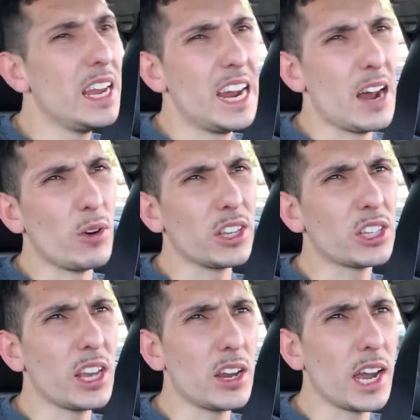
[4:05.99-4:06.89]
and I want to
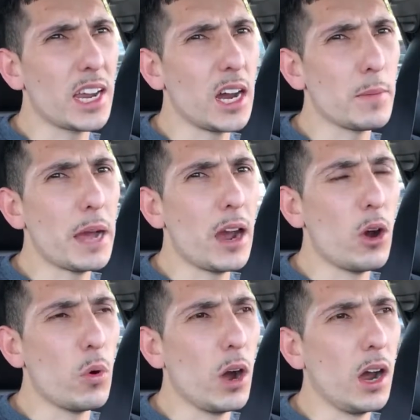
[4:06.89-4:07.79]
say I got
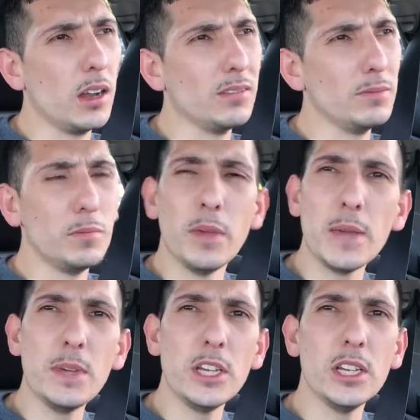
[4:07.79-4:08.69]
about
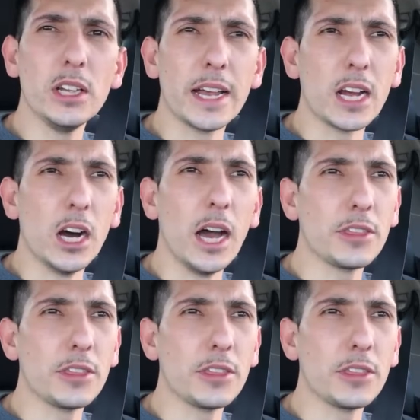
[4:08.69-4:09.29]
maybe I